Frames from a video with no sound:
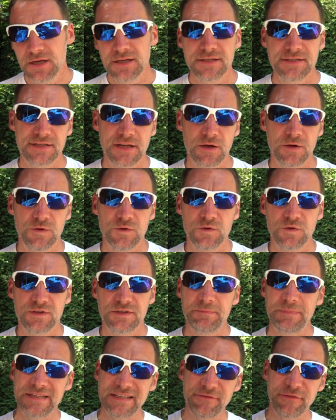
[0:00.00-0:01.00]
So
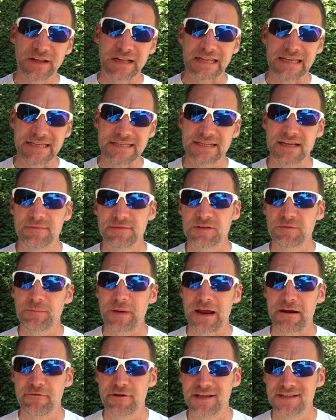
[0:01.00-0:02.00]
specifically in terms of
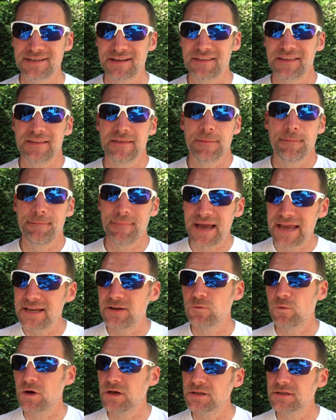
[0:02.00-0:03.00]
barriers, I think the
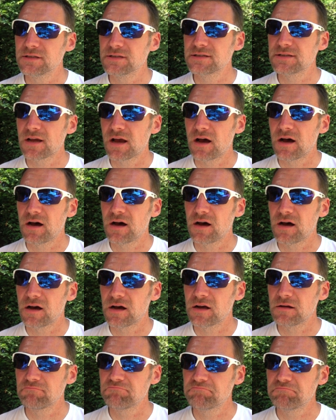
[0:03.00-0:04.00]
main ones
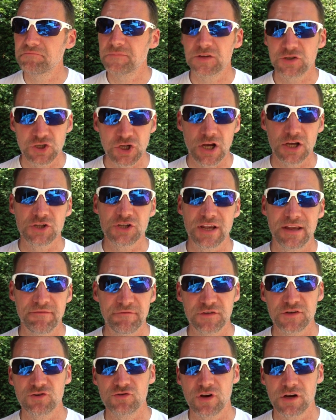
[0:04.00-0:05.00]
are the charging
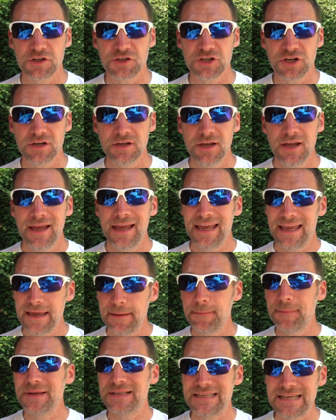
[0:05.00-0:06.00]
infrastructure,
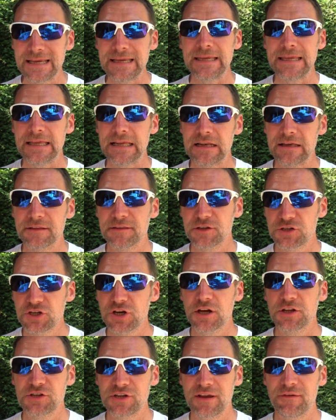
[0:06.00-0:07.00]
in particular the
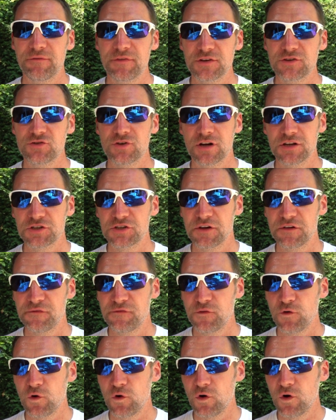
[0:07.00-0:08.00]
charging infrastructure
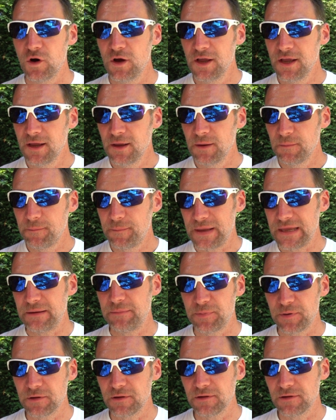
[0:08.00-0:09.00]
for
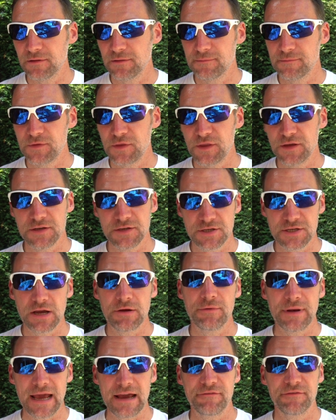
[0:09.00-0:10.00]
people that
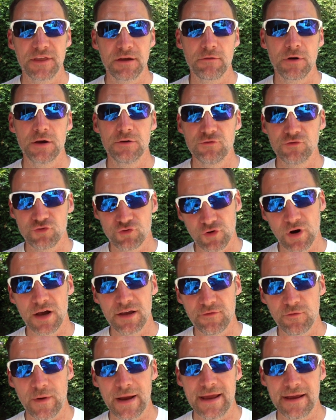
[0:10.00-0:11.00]
don't have their own
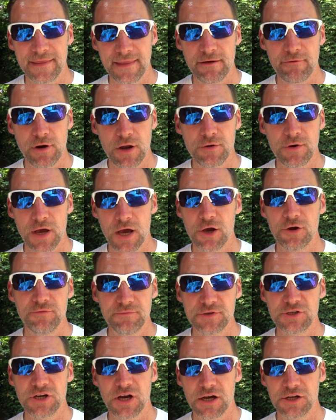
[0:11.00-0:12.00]
driveway and their own
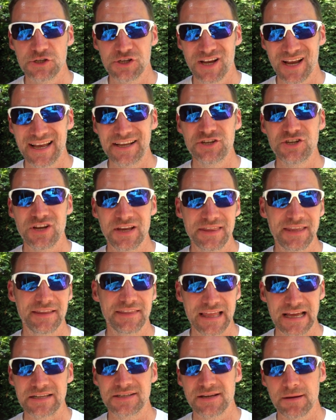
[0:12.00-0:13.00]
home charging. Actually, I
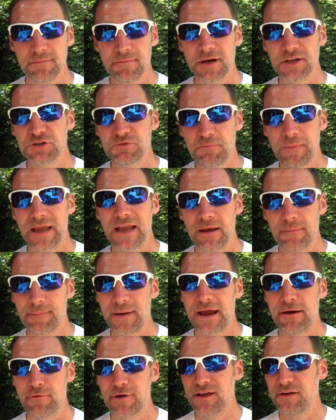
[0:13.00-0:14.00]
think that's a much bigger
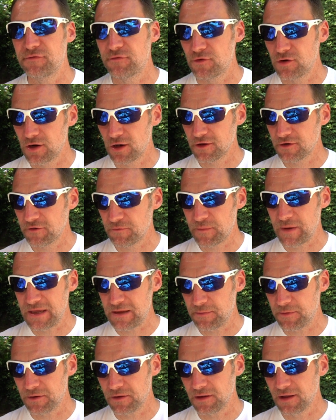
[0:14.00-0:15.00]
barrier for a lot of
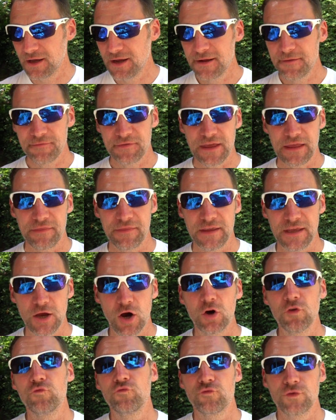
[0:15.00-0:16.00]
people than the
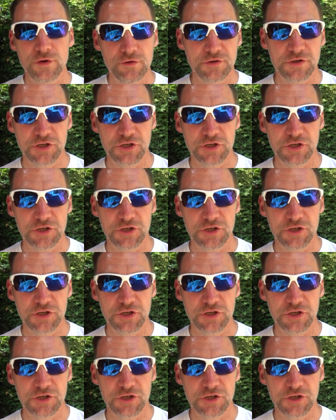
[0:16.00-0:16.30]
en route